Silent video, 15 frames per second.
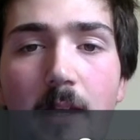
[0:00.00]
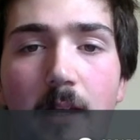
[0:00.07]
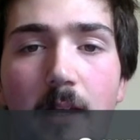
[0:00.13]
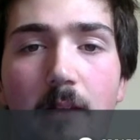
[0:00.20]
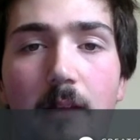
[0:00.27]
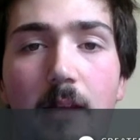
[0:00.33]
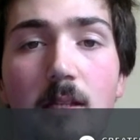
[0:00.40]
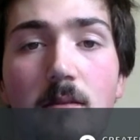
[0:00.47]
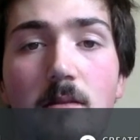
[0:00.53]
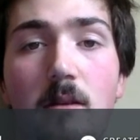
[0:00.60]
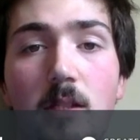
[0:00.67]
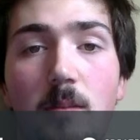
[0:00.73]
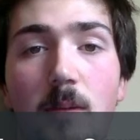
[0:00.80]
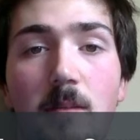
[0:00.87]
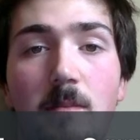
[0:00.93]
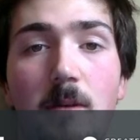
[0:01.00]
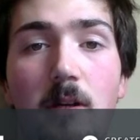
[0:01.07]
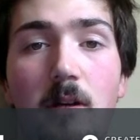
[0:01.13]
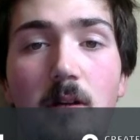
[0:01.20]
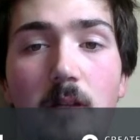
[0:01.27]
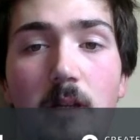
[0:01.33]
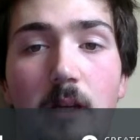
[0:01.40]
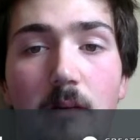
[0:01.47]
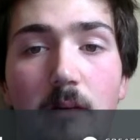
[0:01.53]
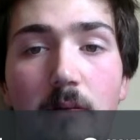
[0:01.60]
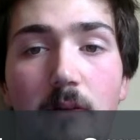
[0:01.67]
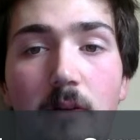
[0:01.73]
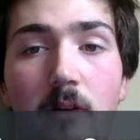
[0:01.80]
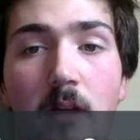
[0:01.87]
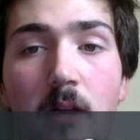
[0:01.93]
In the case of Toxoplasma gondii,
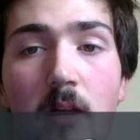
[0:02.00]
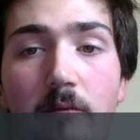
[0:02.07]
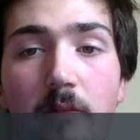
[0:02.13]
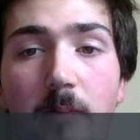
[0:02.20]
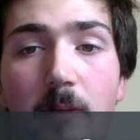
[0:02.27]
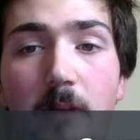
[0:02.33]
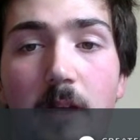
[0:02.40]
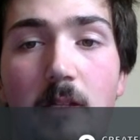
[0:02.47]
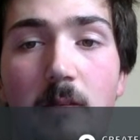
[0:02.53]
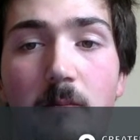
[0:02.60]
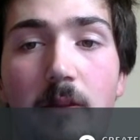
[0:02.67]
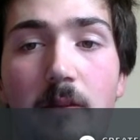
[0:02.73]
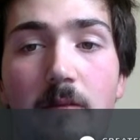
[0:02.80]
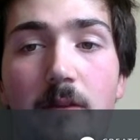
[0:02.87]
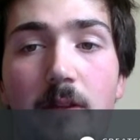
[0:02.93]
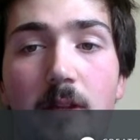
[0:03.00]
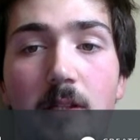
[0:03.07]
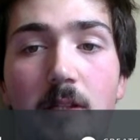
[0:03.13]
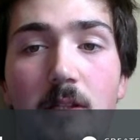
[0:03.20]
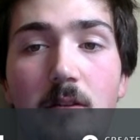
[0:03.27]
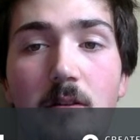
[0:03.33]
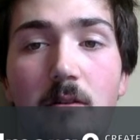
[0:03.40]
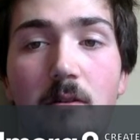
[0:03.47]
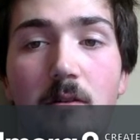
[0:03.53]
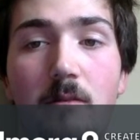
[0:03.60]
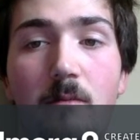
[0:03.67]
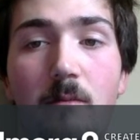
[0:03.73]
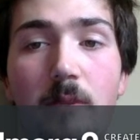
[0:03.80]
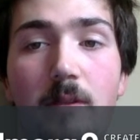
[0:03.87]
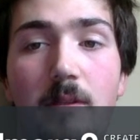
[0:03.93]
however, replication within felines occurs
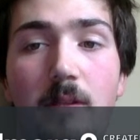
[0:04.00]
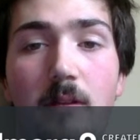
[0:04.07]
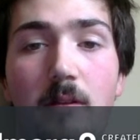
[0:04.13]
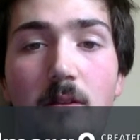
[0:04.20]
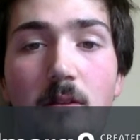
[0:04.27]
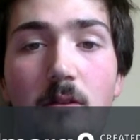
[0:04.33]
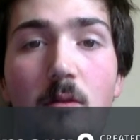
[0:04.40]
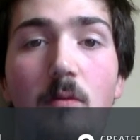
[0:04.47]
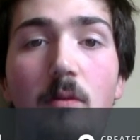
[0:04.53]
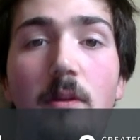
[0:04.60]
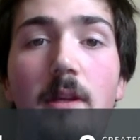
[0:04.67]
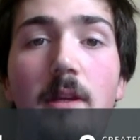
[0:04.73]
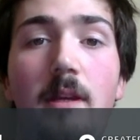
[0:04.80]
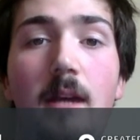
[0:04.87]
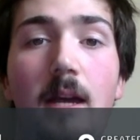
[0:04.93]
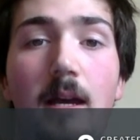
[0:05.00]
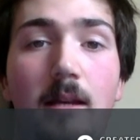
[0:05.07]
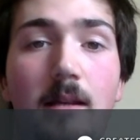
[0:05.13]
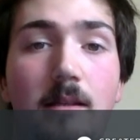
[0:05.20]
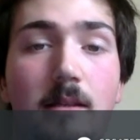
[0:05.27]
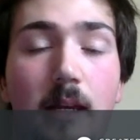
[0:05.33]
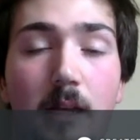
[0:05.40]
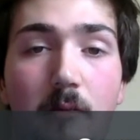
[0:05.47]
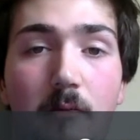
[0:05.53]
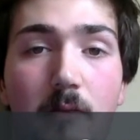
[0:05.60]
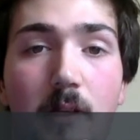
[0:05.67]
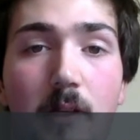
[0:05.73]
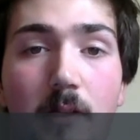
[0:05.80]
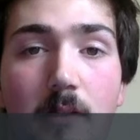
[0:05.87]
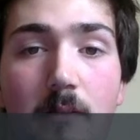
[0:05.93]
when the cells are only as
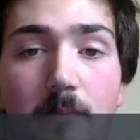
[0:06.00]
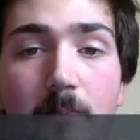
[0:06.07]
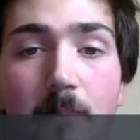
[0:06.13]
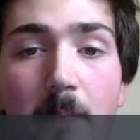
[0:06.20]
tachyocytes.